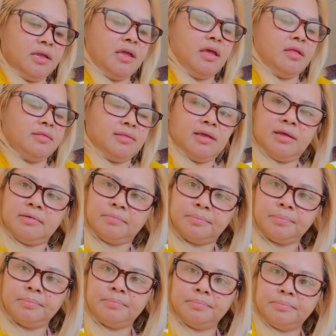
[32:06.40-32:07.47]
And then
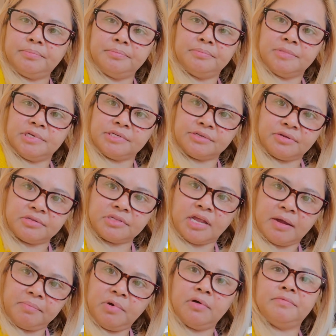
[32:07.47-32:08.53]
plus on
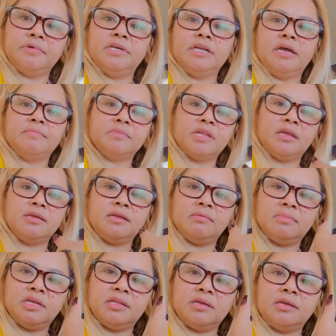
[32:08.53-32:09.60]
top of it, I'm
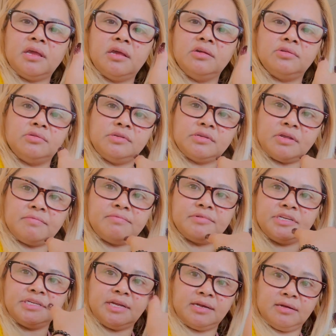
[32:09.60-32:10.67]
taking medications
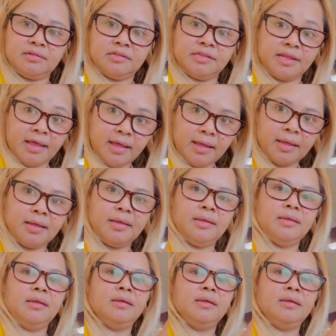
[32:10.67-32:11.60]
every single day.